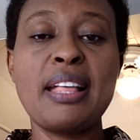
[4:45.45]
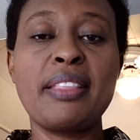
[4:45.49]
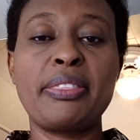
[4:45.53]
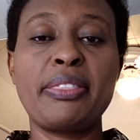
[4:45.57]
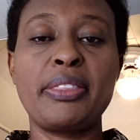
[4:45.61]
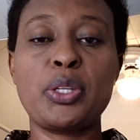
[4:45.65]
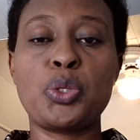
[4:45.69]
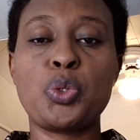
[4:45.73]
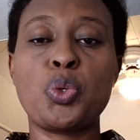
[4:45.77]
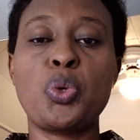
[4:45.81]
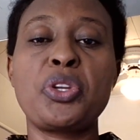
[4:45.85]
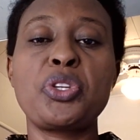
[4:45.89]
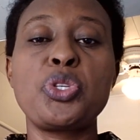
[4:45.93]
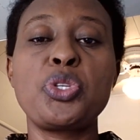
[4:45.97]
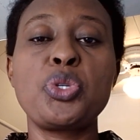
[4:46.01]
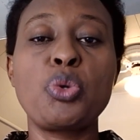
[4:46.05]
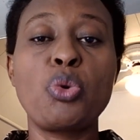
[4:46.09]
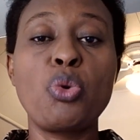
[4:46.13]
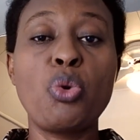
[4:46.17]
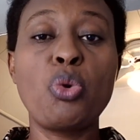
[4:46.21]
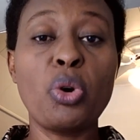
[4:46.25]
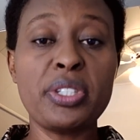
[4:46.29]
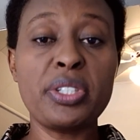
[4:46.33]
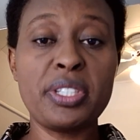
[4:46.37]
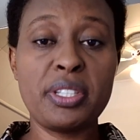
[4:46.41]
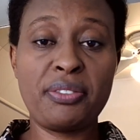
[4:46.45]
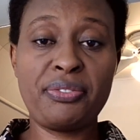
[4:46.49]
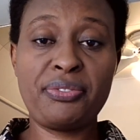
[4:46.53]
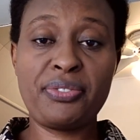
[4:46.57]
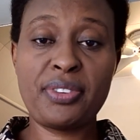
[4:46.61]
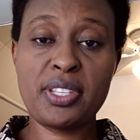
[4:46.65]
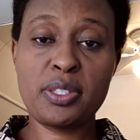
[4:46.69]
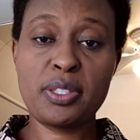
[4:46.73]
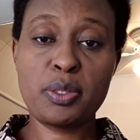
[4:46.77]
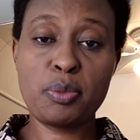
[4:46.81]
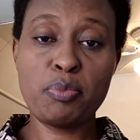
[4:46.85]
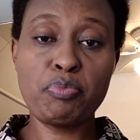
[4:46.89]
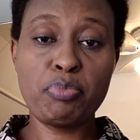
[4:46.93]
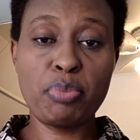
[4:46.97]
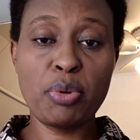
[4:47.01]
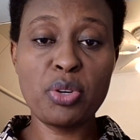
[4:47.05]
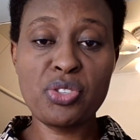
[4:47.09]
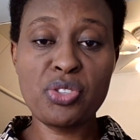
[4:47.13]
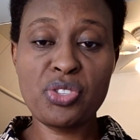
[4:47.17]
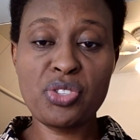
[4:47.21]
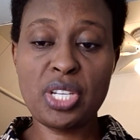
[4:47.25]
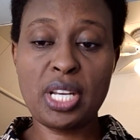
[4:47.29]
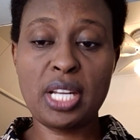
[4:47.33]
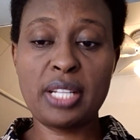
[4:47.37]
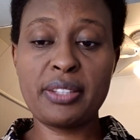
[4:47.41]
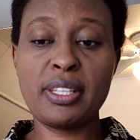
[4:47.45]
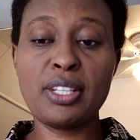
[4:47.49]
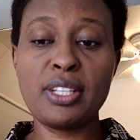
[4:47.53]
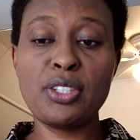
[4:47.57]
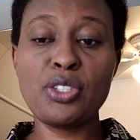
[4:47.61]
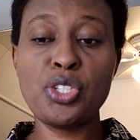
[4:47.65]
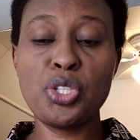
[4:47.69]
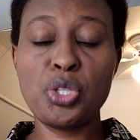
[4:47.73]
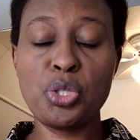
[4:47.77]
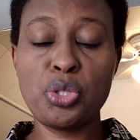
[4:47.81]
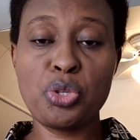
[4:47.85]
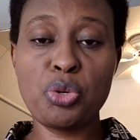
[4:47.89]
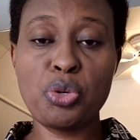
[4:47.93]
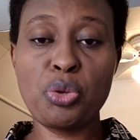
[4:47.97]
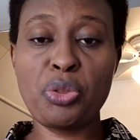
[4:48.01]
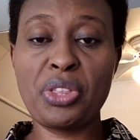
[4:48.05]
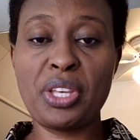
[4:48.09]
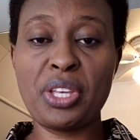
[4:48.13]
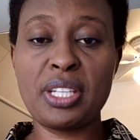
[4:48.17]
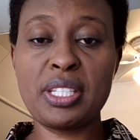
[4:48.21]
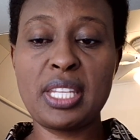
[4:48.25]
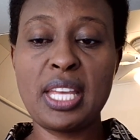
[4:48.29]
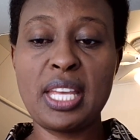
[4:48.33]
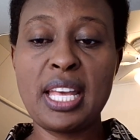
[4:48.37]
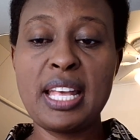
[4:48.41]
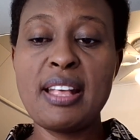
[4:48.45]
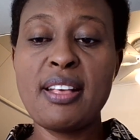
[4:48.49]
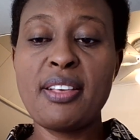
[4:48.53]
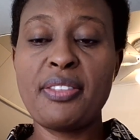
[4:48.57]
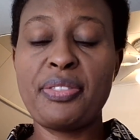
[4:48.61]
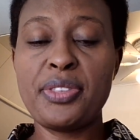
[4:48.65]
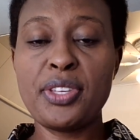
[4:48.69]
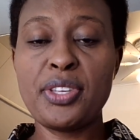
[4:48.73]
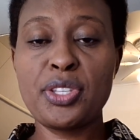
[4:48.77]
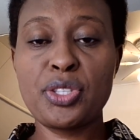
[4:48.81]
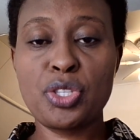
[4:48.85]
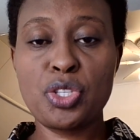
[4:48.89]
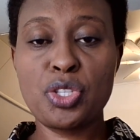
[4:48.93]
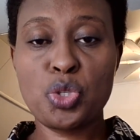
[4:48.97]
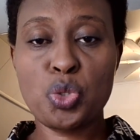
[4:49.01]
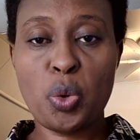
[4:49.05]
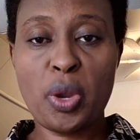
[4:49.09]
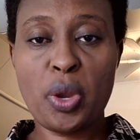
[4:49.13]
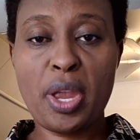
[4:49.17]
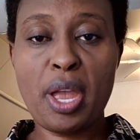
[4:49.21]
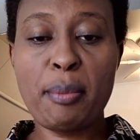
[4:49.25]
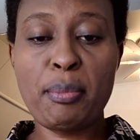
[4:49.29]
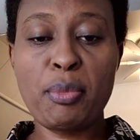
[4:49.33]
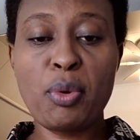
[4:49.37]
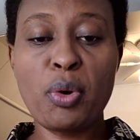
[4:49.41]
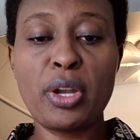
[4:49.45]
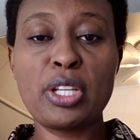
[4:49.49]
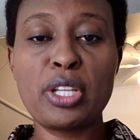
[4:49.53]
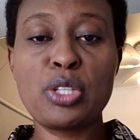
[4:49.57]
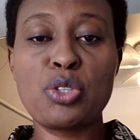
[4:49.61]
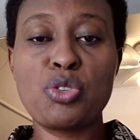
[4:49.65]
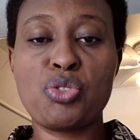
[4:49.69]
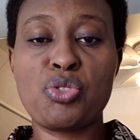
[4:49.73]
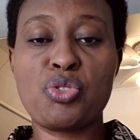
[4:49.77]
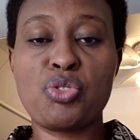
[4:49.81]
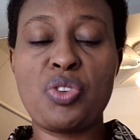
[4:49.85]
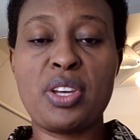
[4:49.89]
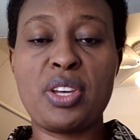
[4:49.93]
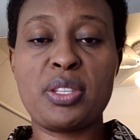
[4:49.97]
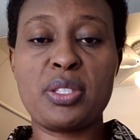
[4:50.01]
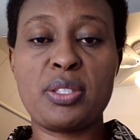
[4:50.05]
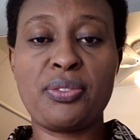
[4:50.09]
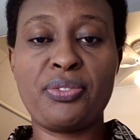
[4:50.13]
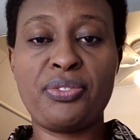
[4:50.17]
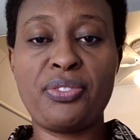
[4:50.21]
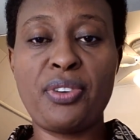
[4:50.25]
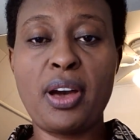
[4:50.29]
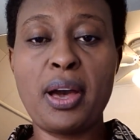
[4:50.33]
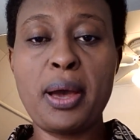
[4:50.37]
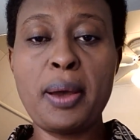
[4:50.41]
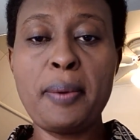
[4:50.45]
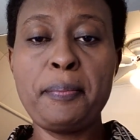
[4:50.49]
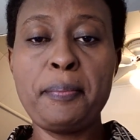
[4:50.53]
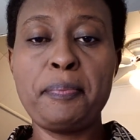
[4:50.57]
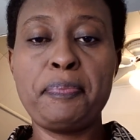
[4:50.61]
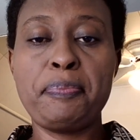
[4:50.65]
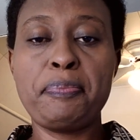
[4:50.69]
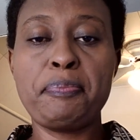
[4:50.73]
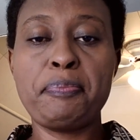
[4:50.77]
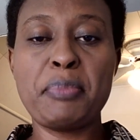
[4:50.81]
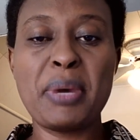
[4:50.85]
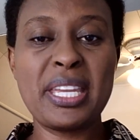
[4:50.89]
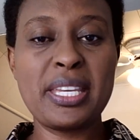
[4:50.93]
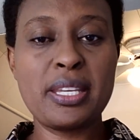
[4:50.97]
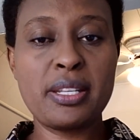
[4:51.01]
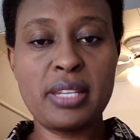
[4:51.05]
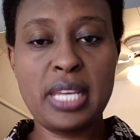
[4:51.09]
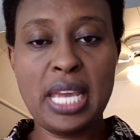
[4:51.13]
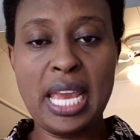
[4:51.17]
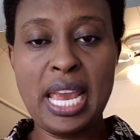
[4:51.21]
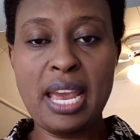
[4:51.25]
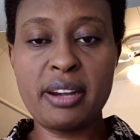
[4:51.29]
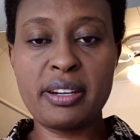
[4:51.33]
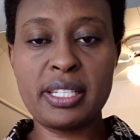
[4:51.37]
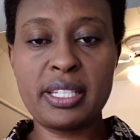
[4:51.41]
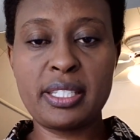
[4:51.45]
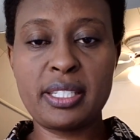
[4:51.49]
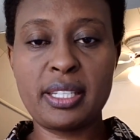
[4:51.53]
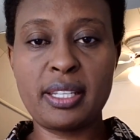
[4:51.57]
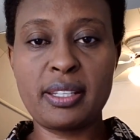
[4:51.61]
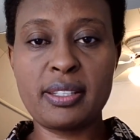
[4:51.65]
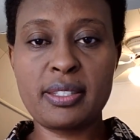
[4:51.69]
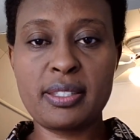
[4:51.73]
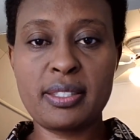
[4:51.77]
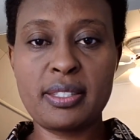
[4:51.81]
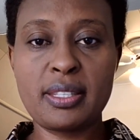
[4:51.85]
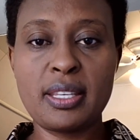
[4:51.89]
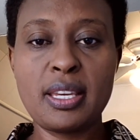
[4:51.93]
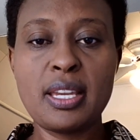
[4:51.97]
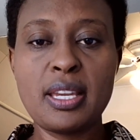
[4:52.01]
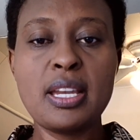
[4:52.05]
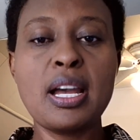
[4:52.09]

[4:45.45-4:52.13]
that when you got a firstborn child, then you knew that this is where I'm going to transfer my inheritance.